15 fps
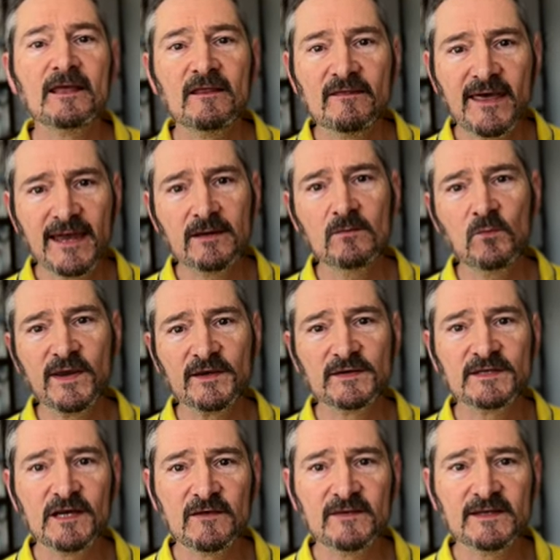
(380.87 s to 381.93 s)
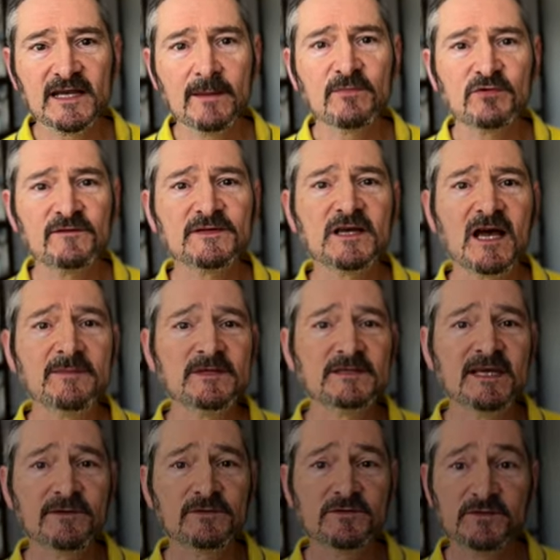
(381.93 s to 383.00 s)
Then we can turn the number of times a
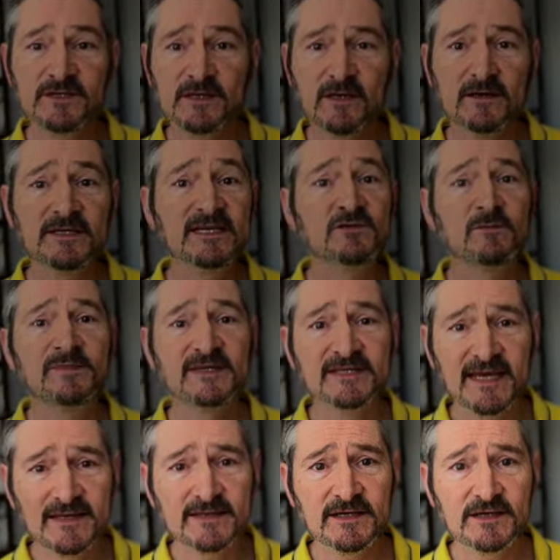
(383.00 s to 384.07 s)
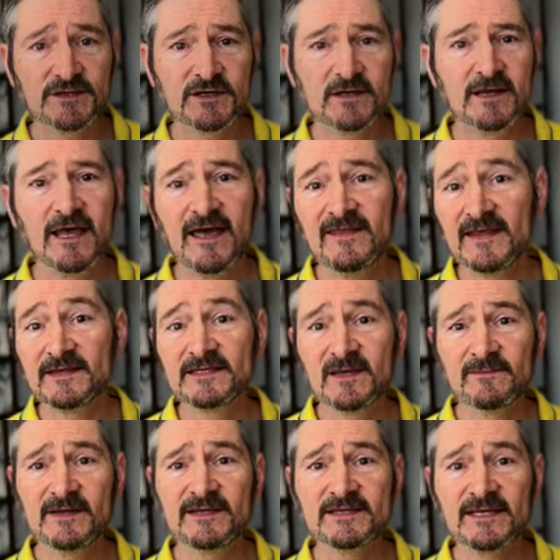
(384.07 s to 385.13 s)
date was returned into a percentage, and then
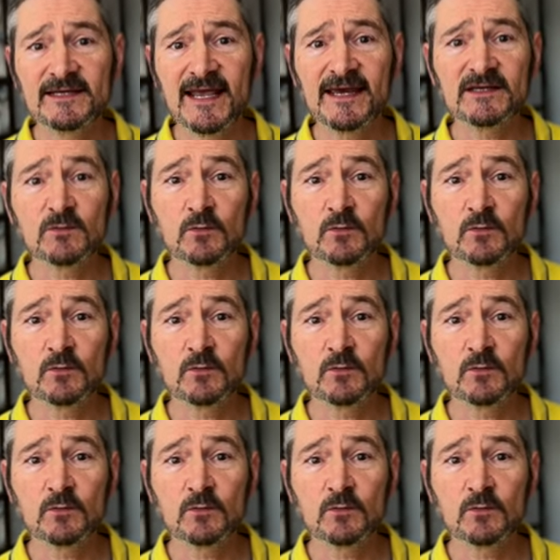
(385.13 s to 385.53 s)
simply select